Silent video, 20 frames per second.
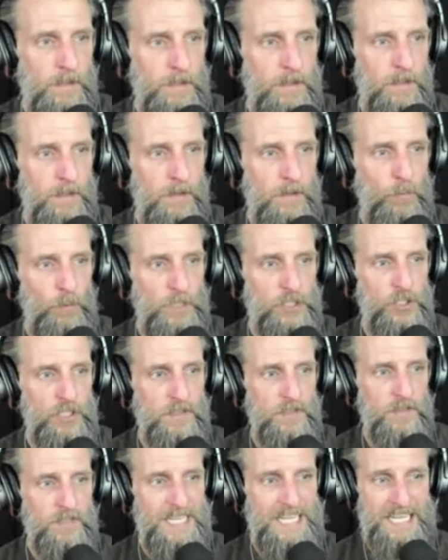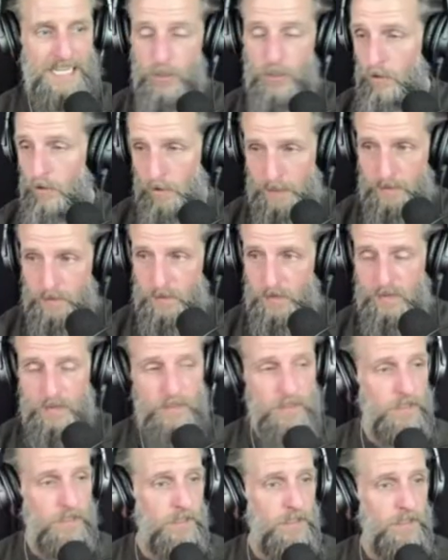which is ignorance,
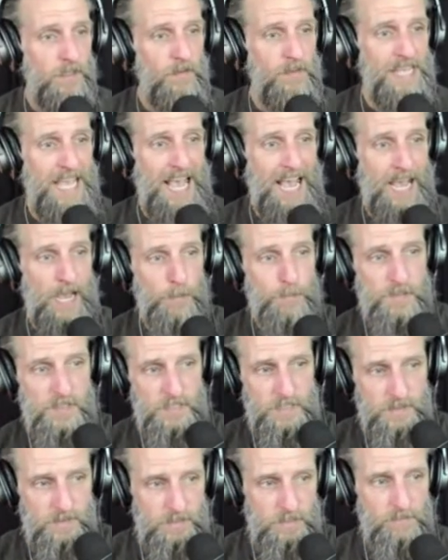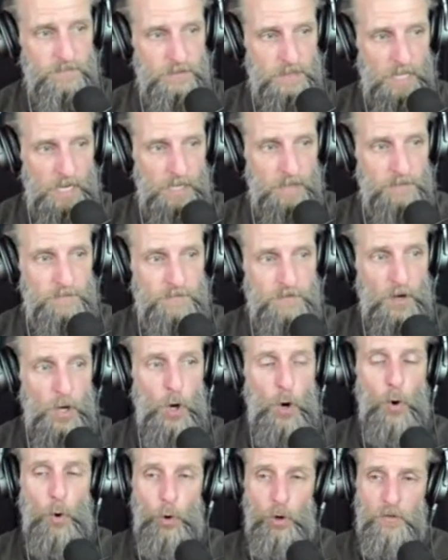the absence of love,
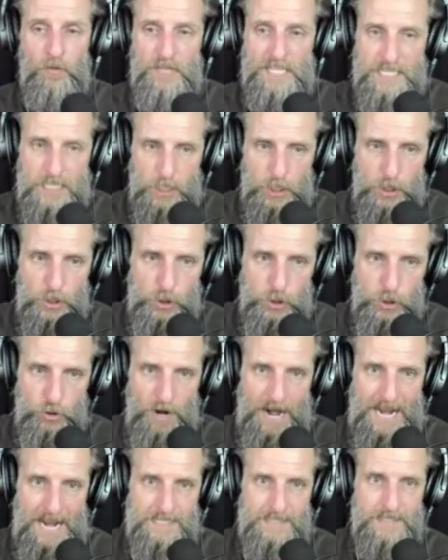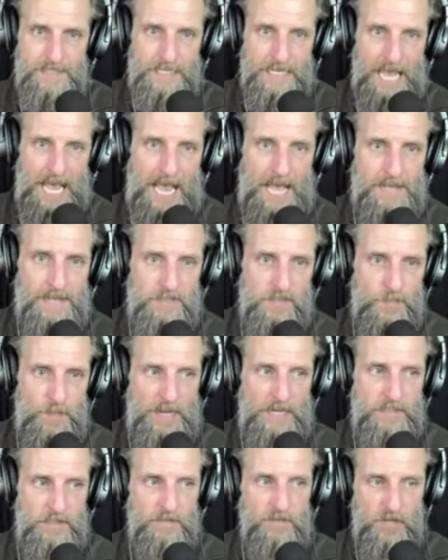or the contracting
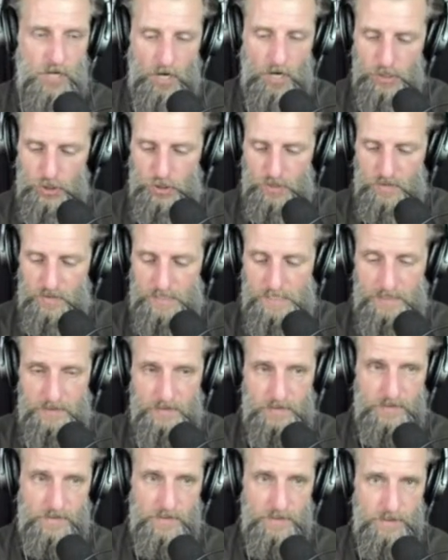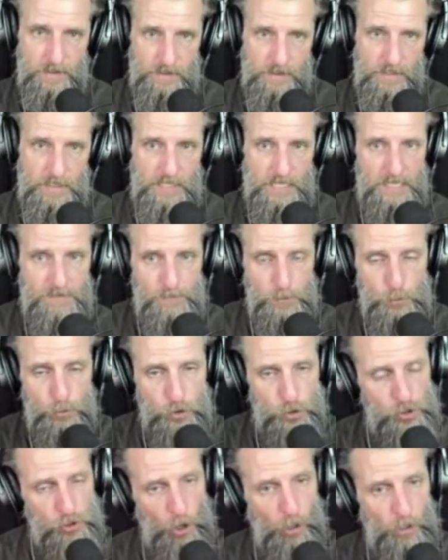aspect of consciousness, if you
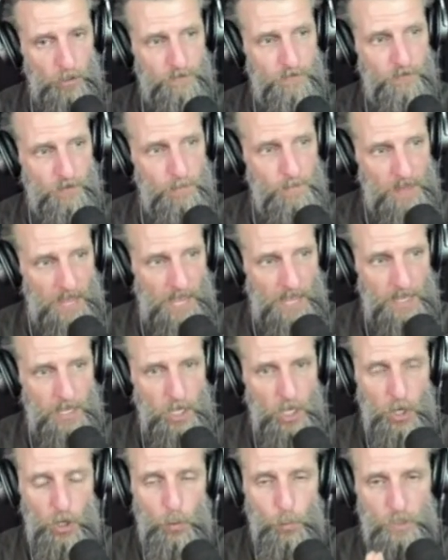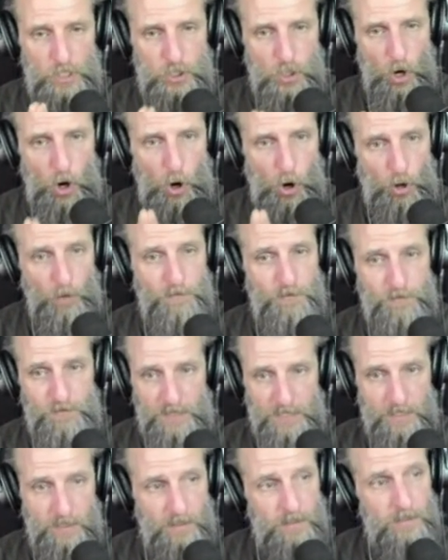start from that, which all fear,